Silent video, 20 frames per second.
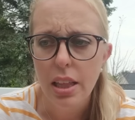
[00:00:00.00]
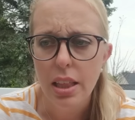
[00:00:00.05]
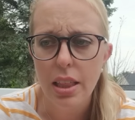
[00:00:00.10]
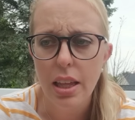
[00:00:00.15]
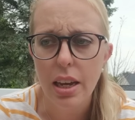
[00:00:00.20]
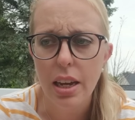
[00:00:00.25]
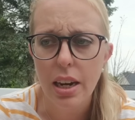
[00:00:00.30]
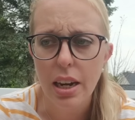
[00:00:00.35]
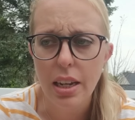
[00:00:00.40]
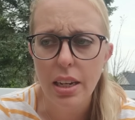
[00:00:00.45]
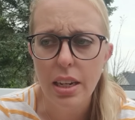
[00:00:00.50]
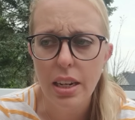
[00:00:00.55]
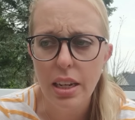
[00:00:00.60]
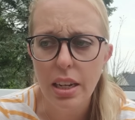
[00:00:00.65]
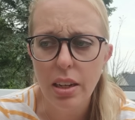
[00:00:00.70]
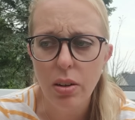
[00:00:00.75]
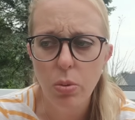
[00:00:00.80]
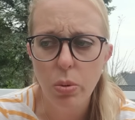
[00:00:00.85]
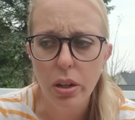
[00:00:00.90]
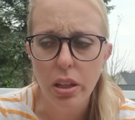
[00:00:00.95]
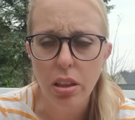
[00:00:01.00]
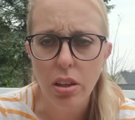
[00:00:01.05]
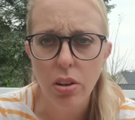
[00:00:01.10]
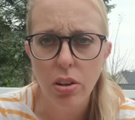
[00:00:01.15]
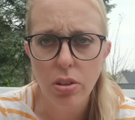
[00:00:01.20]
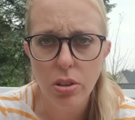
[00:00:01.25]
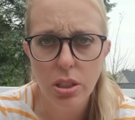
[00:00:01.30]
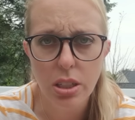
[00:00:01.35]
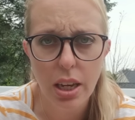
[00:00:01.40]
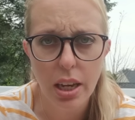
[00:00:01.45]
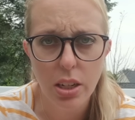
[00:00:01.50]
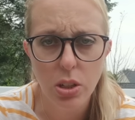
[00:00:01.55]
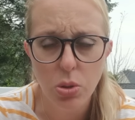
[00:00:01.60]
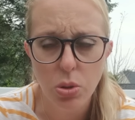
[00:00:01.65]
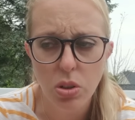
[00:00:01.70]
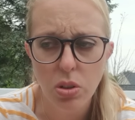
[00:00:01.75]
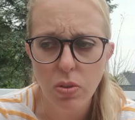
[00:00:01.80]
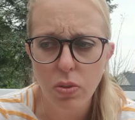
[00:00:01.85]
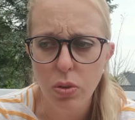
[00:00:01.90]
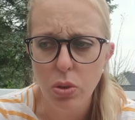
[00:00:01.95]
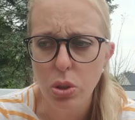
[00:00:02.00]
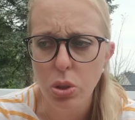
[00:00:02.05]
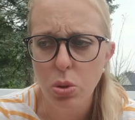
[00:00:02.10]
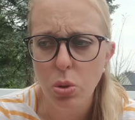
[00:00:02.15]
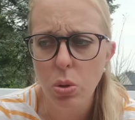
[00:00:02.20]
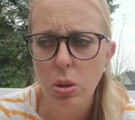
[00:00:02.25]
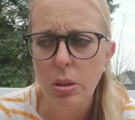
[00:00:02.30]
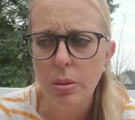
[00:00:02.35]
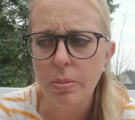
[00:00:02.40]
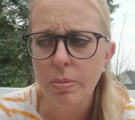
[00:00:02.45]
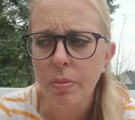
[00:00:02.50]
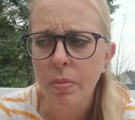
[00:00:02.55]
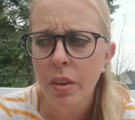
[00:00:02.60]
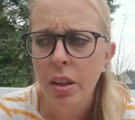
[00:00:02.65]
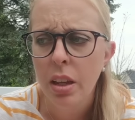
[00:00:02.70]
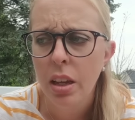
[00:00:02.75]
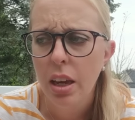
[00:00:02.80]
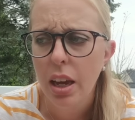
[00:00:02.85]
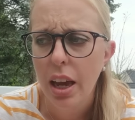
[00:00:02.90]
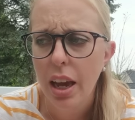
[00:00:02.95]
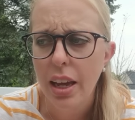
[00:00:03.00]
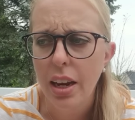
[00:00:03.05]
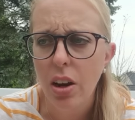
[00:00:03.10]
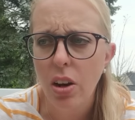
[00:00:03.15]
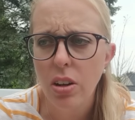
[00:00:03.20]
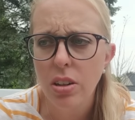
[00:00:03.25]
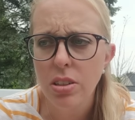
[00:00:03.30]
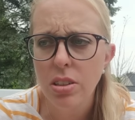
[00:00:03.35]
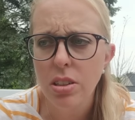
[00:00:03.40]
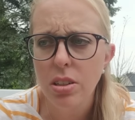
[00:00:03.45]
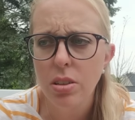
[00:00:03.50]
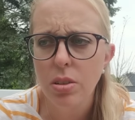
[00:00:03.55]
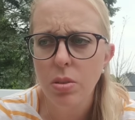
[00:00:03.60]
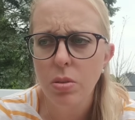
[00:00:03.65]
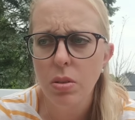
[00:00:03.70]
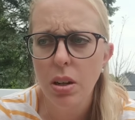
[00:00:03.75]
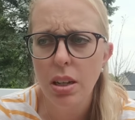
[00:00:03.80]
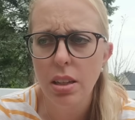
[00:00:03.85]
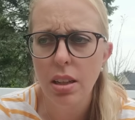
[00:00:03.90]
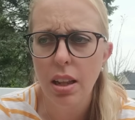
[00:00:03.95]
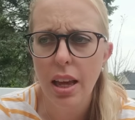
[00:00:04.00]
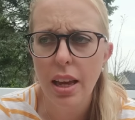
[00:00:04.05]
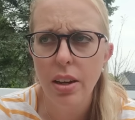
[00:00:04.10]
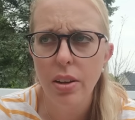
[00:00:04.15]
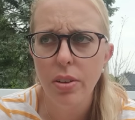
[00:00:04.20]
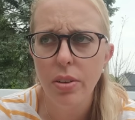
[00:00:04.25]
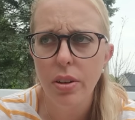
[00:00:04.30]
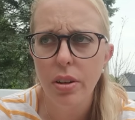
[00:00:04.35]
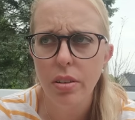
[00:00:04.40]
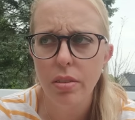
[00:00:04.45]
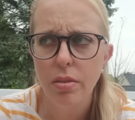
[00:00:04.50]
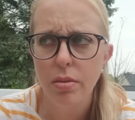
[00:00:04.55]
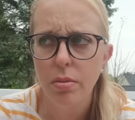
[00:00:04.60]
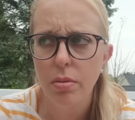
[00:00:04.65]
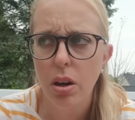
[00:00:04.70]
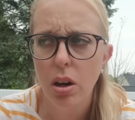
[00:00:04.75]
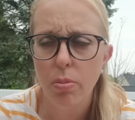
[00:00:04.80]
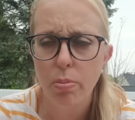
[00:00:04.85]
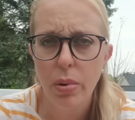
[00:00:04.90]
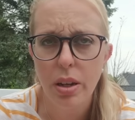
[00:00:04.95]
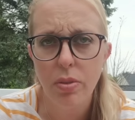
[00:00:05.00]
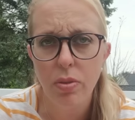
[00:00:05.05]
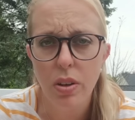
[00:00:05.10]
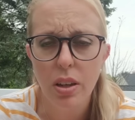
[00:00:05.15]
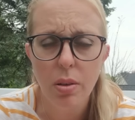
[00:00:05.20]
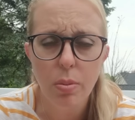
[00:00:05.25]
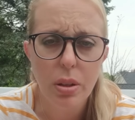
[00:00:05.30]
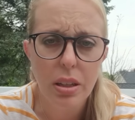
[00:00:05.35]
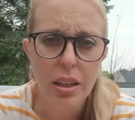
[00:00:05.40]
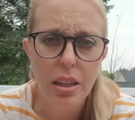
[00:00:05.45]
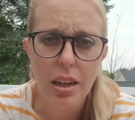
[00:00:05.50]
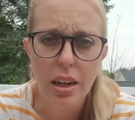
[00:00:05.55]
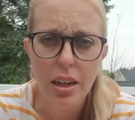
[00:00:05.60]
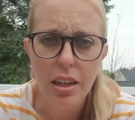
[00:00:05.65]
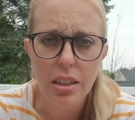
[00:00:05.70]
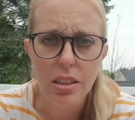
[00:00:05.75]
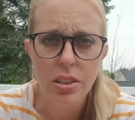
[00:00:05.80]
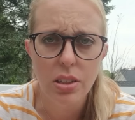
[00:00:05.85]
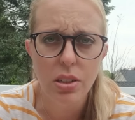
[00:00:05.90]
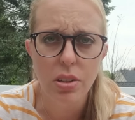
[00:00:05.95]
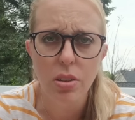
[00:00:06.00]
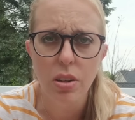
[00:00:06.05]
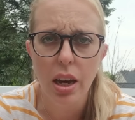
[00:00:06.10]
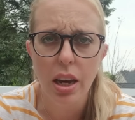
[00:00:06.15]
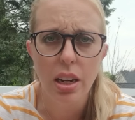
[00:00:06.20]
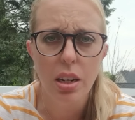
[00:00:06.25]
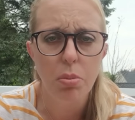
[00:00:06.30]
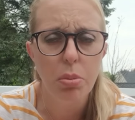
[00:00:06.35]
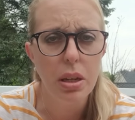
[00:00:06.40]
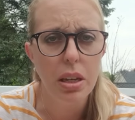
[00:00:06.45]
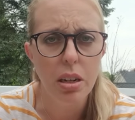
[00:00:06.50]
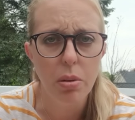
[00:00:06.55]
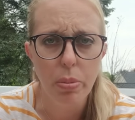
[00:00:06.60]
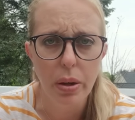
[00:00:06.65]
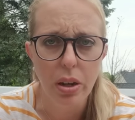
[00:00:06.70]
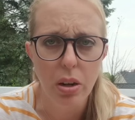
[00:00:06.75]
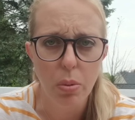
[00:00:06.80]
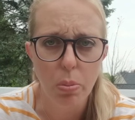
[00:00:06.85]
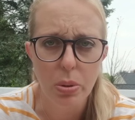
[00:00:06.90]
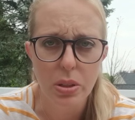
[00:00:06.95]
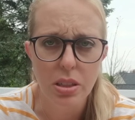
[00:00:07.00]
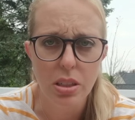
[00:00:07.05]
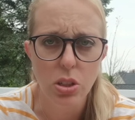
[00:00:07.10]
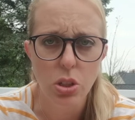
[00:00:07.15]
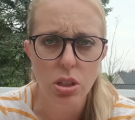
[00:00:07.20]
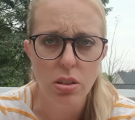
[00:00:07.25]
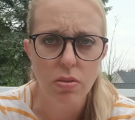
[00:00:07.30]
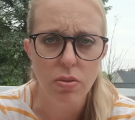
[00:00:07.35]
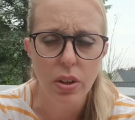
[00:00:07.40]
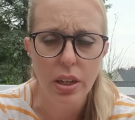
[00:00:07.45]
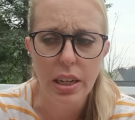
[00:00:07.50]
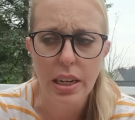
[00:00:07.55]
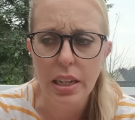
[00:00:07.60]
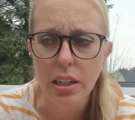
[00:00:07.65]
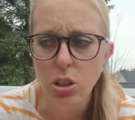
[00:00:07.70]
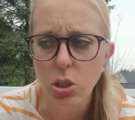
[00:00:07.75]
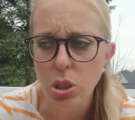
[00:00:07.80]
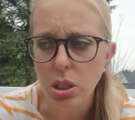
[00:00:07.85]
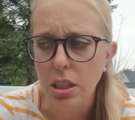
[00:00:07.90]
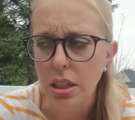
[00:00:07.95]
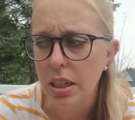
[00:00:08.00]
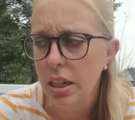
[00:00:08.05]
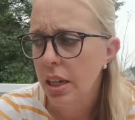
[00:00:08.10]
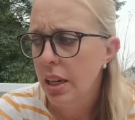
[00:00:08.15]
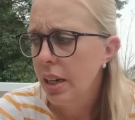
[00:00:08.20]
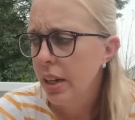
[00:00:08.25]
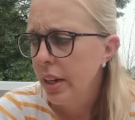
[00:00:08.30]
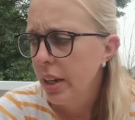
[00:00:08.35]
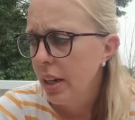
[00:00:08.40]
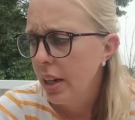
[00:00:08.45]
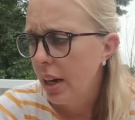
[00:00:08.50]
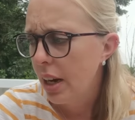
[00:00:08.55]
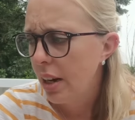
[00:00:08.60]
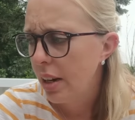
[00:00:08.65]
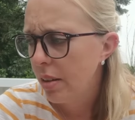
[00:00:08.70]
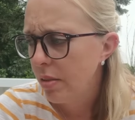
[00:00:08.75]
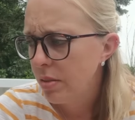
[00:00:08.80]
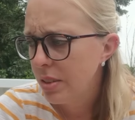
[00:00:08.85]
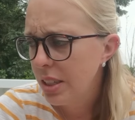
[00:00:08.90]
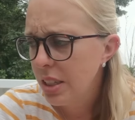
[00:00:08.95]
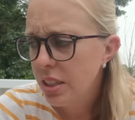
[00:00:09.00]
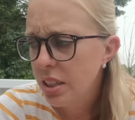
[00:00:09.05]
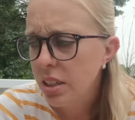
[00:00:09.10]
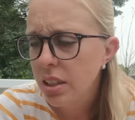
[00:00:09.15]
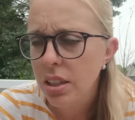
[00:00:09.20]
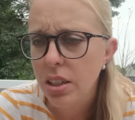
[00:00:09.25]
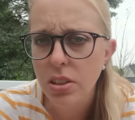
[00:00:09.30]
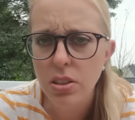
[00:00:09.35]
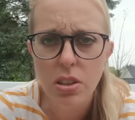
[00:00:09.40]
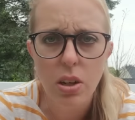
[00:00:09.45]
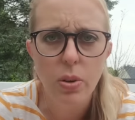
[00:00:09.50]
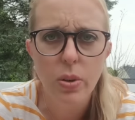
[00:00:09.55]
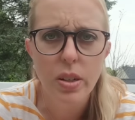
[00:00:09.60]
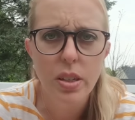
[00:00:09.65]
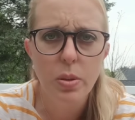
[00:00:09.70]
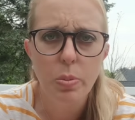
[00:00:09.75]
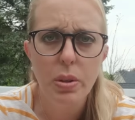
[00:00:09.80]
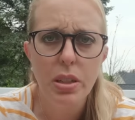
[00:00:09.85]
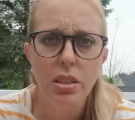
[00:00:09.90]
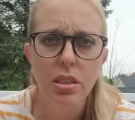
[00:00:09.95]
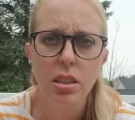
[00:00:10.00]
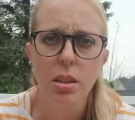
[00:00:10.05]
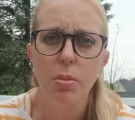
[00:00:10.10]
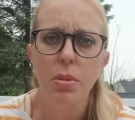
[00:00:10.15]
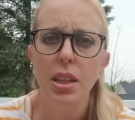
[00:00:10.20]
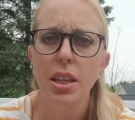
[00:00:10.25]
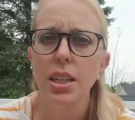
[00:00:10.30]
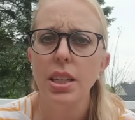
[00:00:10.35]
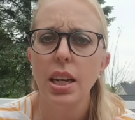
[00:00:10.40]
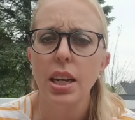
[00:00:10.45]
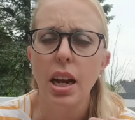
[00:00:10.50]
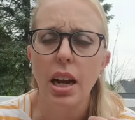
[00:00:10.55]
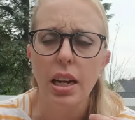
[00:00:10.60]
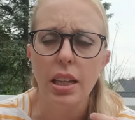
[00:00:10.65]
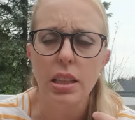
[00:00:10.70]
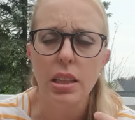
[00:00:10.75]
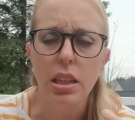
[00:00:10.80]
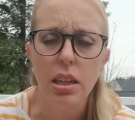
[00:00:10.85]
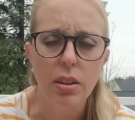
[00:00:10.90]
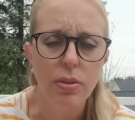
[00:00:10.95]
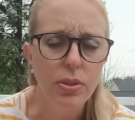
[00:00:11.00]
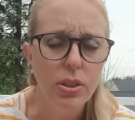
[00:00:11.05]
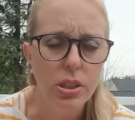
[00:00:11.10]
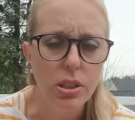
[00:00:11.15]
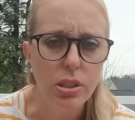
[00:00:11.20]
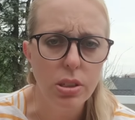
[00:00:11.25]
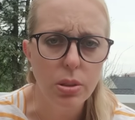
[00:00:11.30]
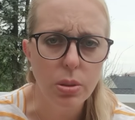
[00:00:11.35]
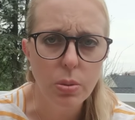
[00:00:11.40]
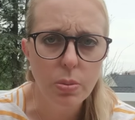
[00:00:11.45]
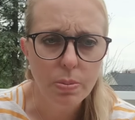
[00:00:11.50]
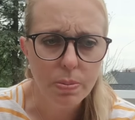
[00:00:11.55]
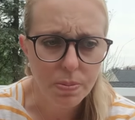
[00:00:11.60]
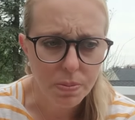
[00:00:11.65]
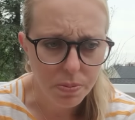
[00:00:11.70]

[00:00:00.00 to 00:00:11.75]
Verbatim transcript: that I need with her schedule for school, and also allowed my family and I to kind of be in a better position financially. Detailing has always been something that I love to do.